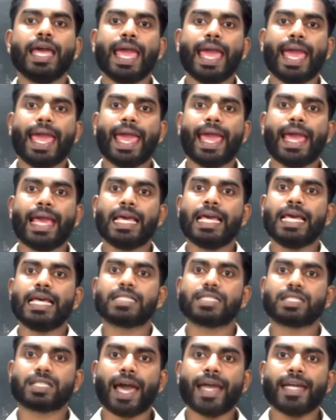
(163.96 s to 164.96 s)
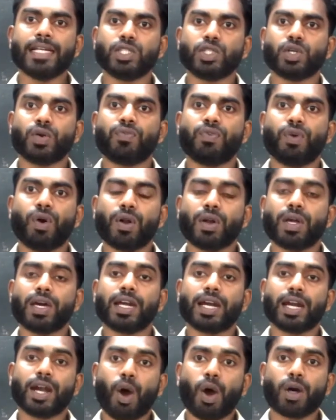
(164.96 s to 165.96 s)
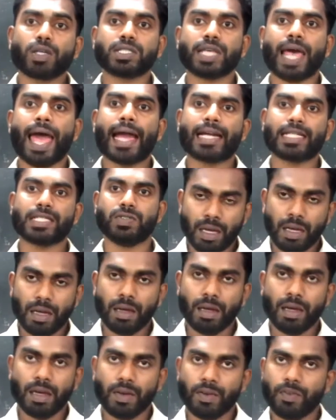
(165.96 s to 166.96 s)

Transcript: a site for redox activity